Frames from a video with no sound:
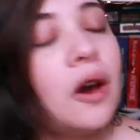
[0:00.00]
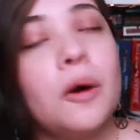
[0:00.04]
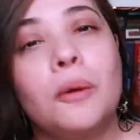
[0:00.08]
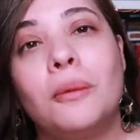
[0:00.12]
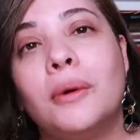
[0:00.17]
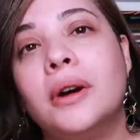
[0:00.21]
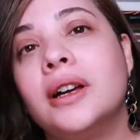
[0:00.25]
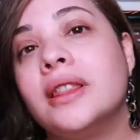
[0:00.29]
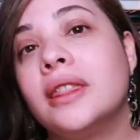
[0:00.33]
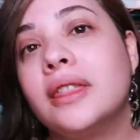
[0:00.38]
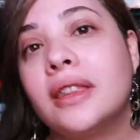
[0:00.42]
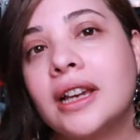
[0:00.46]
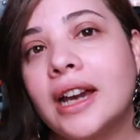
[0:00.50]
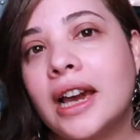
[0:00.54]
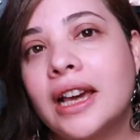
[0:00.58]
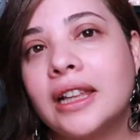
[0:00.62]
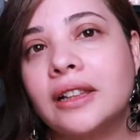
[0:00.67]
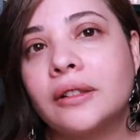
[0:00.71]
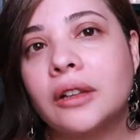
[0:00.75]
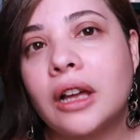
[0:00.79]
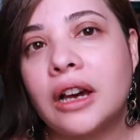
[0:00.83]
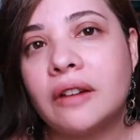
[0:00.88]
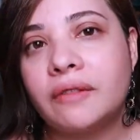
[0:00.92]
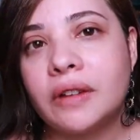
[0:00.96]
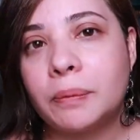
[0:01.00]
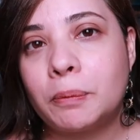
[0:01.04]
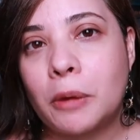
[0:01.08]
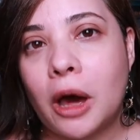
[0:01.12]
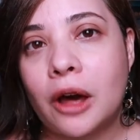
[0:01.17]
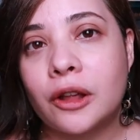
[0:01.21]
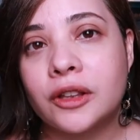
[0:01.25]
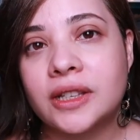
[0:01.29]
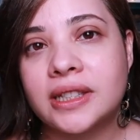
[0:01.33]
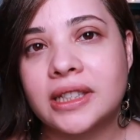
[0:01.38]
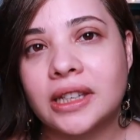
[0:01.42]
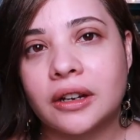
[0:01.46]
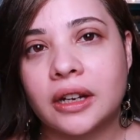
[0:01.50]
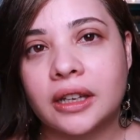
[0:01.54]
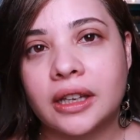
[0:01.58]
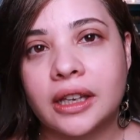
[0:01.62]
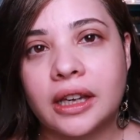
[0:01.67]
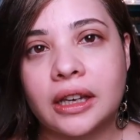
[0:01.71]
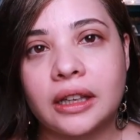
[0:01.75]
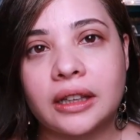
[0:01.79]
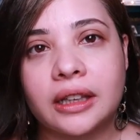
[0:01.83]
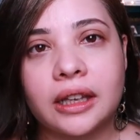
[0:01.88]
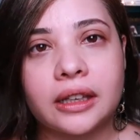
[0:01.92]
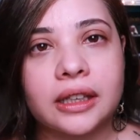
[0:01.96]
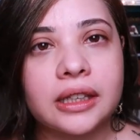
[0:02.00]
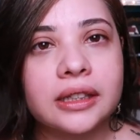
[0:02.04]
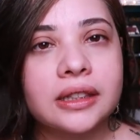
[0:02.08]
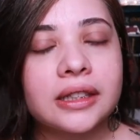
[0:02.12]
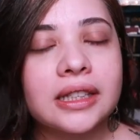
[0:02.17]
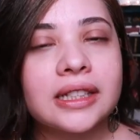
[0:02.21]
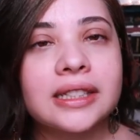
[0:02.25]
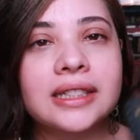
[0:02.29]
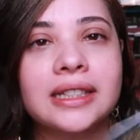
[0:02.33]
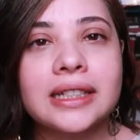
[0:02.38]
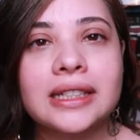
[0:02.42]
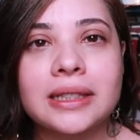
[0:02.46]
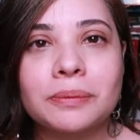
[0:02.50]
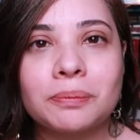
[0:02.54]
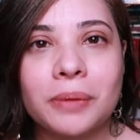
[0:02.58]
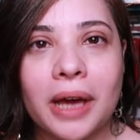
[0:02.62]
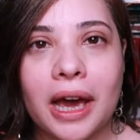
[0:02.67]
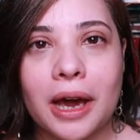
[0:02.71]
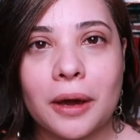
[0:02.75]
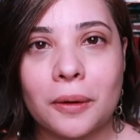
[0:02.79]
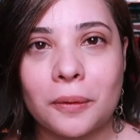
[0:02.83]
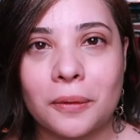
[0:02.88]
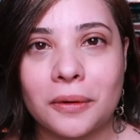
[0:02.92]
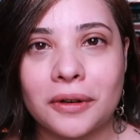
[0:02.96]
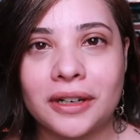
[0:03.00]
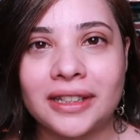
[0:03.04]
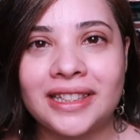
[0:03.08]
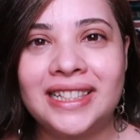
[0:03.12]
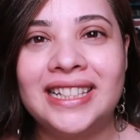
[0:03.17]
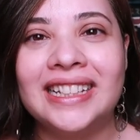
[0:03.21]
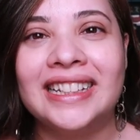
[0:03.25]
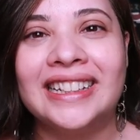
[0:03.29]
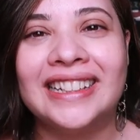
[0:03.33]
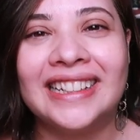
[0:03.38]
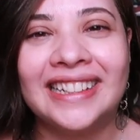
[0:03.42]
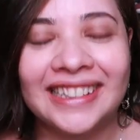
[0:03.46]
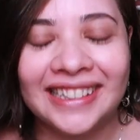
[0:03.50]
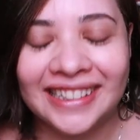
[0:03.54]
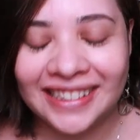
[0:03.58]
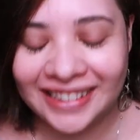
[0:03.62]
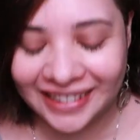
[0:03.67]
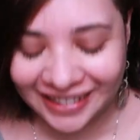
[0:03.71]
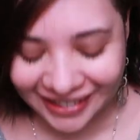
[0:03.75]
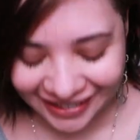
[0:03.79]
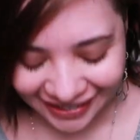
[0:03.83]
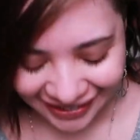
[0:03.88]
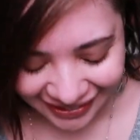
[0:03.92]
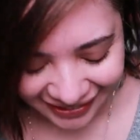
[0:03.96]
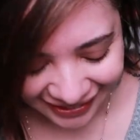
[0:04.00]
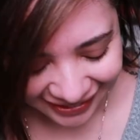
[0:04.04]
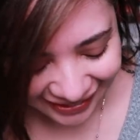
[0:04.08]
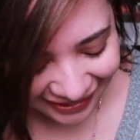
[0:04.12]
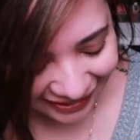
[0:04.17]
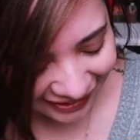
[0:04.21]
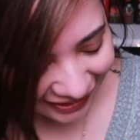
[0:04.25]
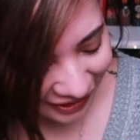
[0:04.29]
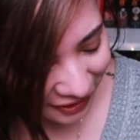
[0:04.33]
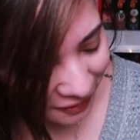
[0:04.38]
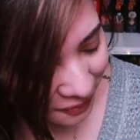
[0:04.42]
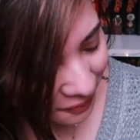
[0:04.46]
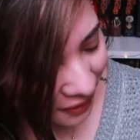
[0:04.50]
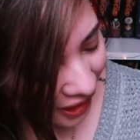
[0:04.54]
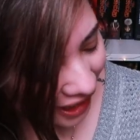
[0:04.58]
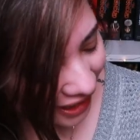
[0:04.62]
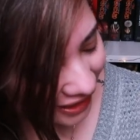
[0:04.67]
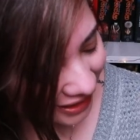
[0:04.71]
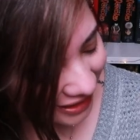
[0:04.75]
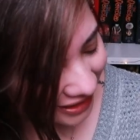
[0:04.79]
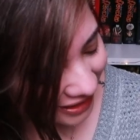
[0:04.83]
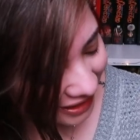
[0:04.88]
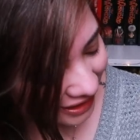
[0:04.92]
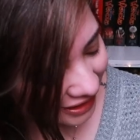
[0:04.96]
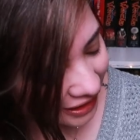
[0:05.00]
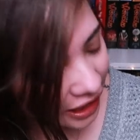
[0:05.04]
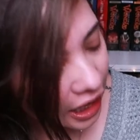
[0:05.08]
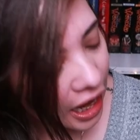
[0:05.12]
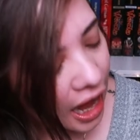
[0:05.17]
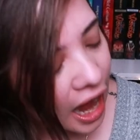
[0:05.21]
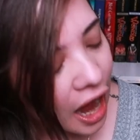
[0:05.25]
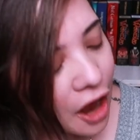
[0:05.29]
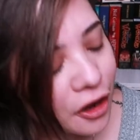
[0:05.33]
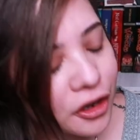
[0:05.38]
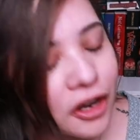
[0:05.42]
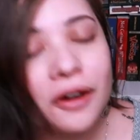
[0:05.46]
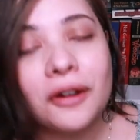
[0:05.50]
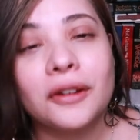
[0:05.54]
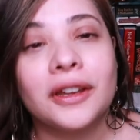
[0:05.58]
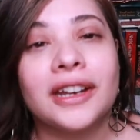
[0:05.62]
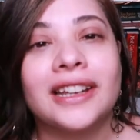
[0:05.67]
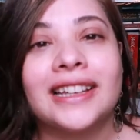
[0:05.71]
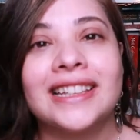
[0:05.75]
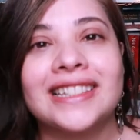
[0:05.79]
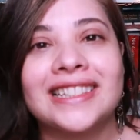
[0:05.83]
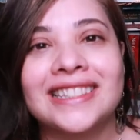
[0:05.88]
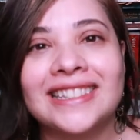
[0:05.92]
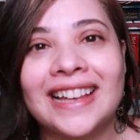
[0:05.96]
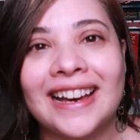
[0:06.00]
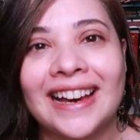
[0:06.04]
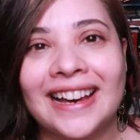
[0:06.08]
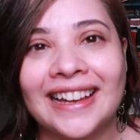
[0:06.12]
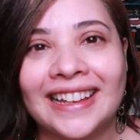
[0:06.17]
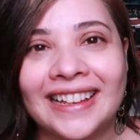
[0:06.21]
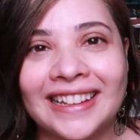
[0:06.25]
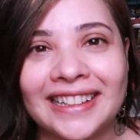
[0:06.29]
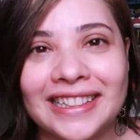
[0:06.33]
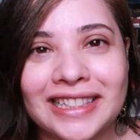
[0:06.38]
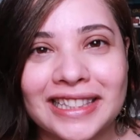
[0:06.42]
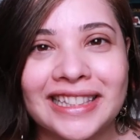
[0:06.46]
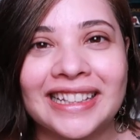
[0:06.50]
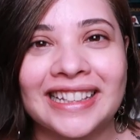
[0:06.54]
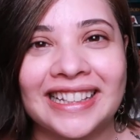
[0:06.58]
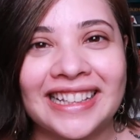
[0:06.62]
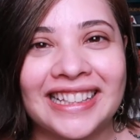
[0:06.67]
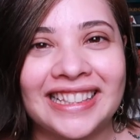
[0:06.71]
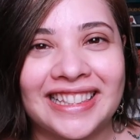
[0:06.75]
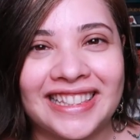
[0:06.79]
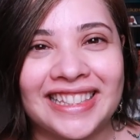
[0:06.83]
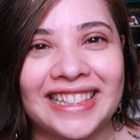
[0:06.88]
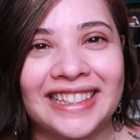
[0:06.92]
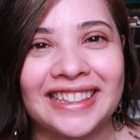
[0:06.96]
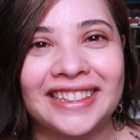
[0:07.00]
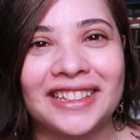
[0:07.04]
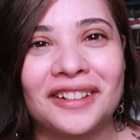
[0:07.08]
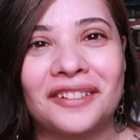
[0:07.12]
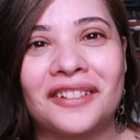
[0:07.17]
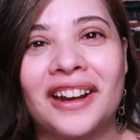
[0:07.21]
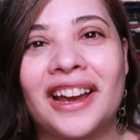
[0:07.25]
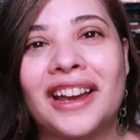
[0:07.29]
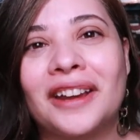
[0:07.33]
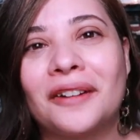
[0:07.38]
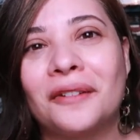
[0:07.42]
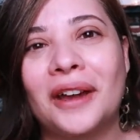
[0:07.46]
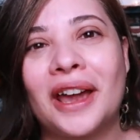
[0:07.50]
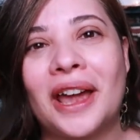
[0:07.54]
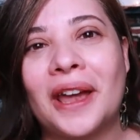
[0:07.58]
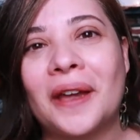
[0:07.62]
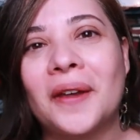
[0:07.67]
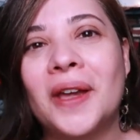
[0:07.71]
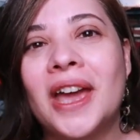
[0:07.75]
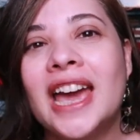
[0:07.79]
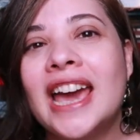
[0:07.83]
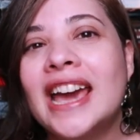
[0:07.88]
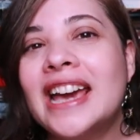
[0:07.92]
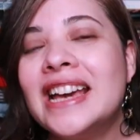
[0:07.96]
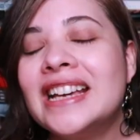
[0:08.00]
One thing I love about Sarah Gailey, this is backwards. Why is this? Oh no, it is not. It's in the right way.